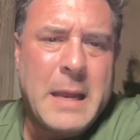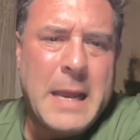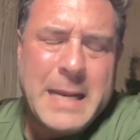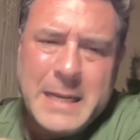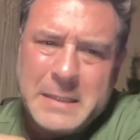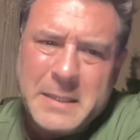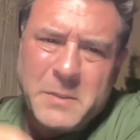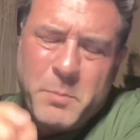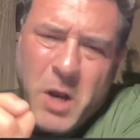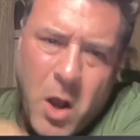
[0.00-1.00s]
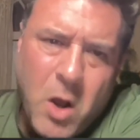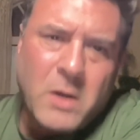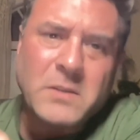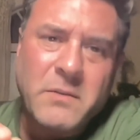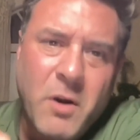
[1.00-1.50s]
And get this,
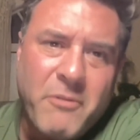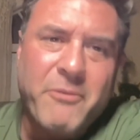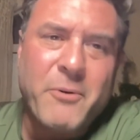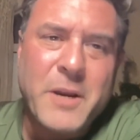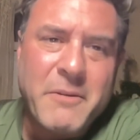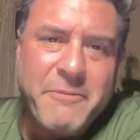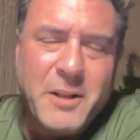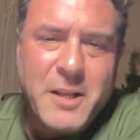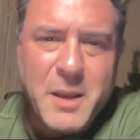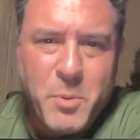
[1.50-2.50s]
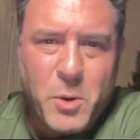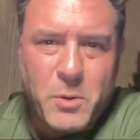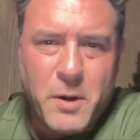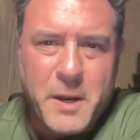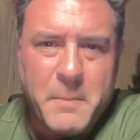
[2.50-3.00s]
because of our free affiliate
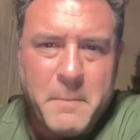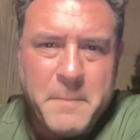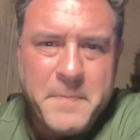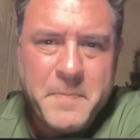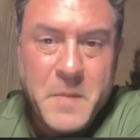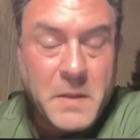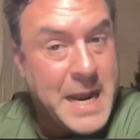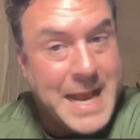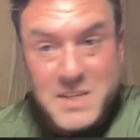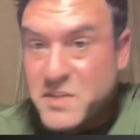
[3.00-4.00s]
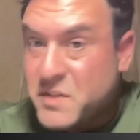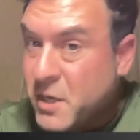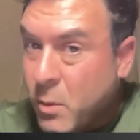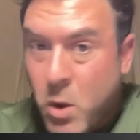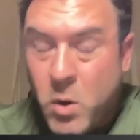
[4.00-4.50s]
program that has
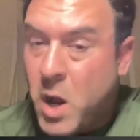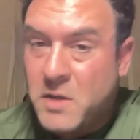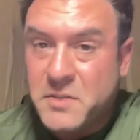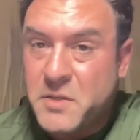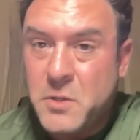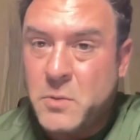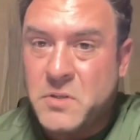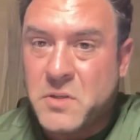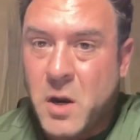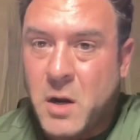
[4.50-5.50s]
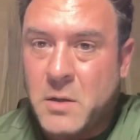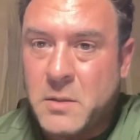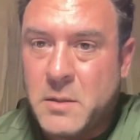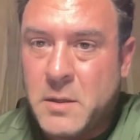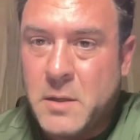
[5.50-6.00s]
zero cost to you to start,
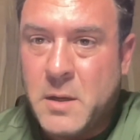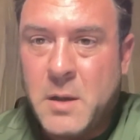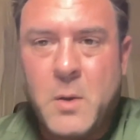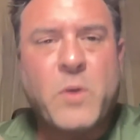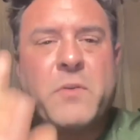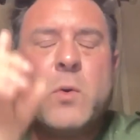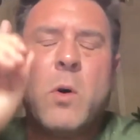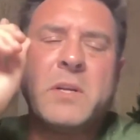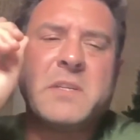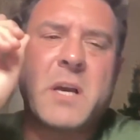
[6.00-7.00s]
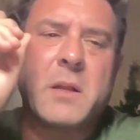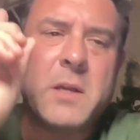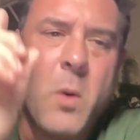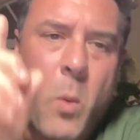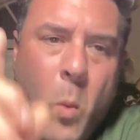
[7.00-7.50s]
with you only
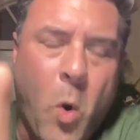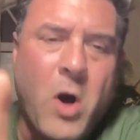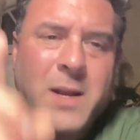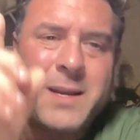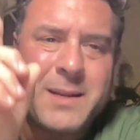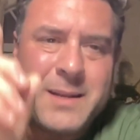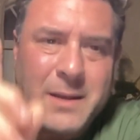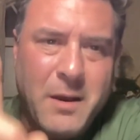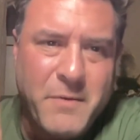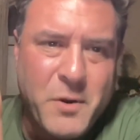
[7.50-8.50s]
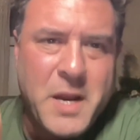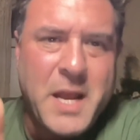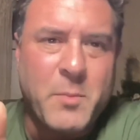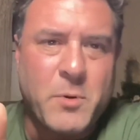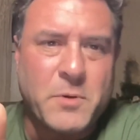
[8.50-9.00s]
telling one of your
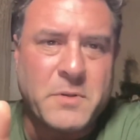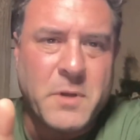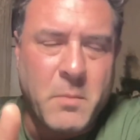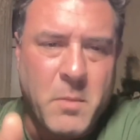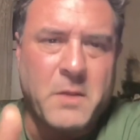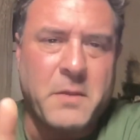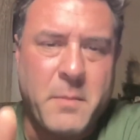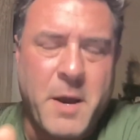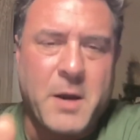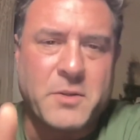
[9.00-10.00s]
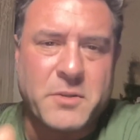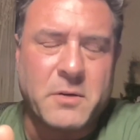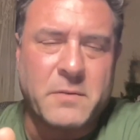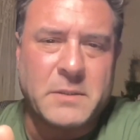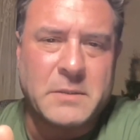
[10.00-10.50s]
neighbors a month about our
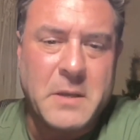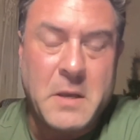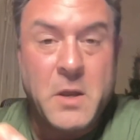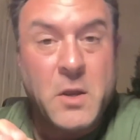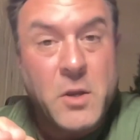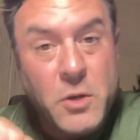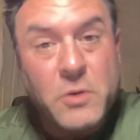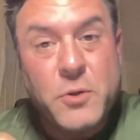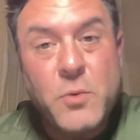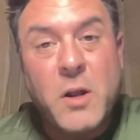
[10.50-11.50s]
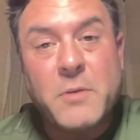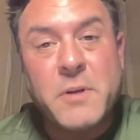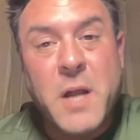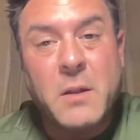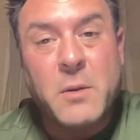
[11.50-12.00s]
service, your
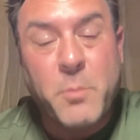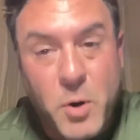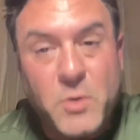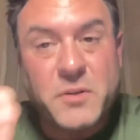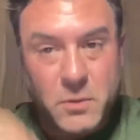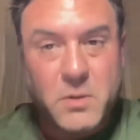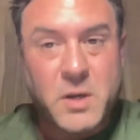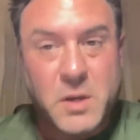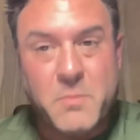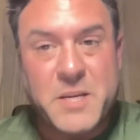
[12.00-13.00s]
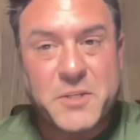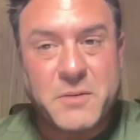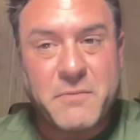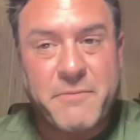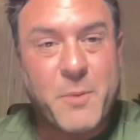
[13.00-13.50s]
$200 personal
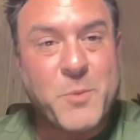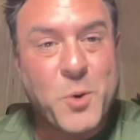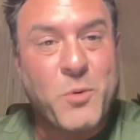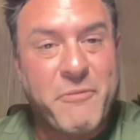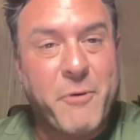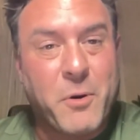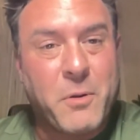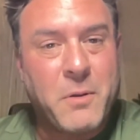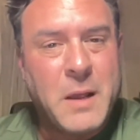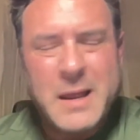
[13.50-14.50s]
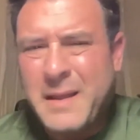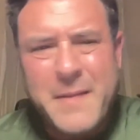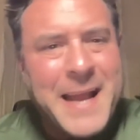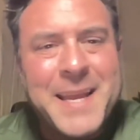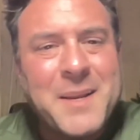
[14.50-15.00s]
commission from your referral,
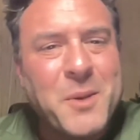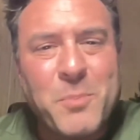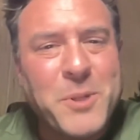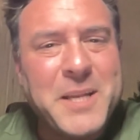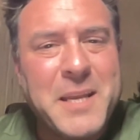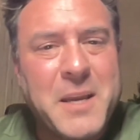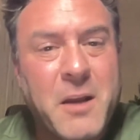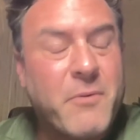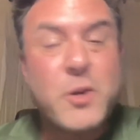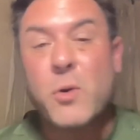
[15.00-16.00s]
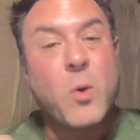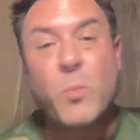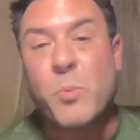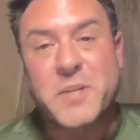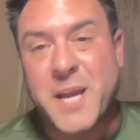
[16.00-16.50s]
that can completely cover your
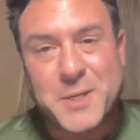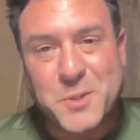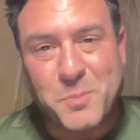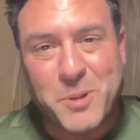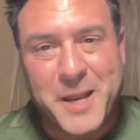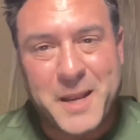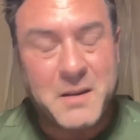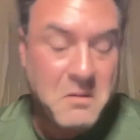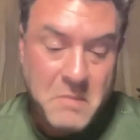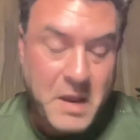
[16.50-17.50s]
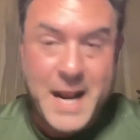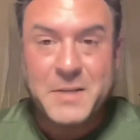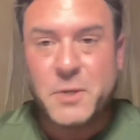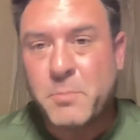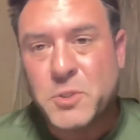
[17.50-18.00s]
own protection plan and
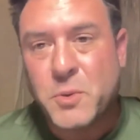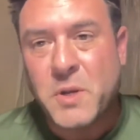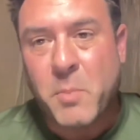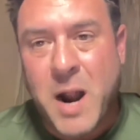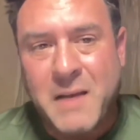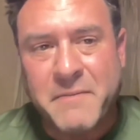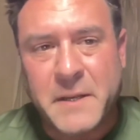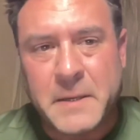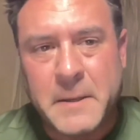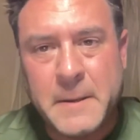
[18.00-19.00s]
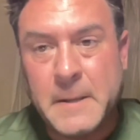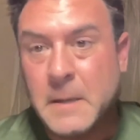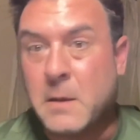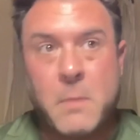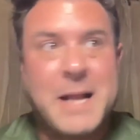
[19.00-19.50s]
actually put you into profit.
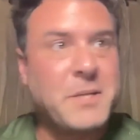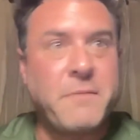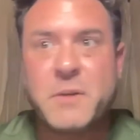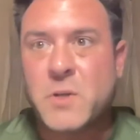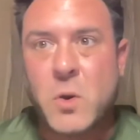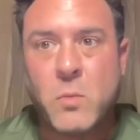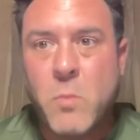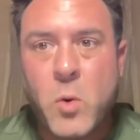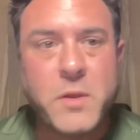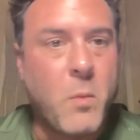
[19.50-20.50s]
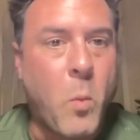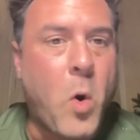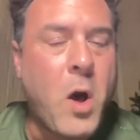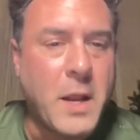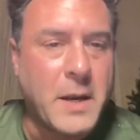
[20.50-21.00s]
Imagine if you told more than
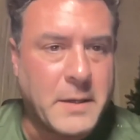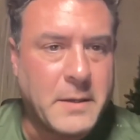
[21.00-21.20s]
one.